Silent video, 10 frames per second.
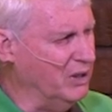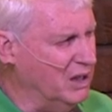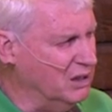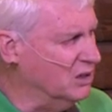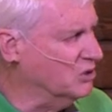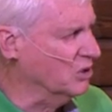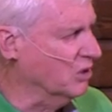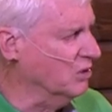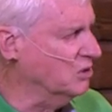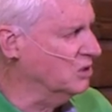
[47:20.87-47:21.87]
in the
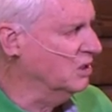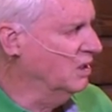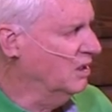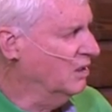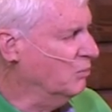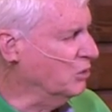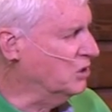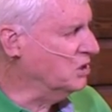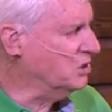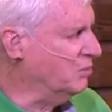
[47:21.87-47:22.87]
church
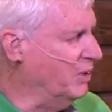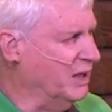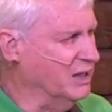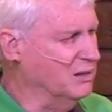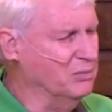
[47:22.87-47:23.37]
participating.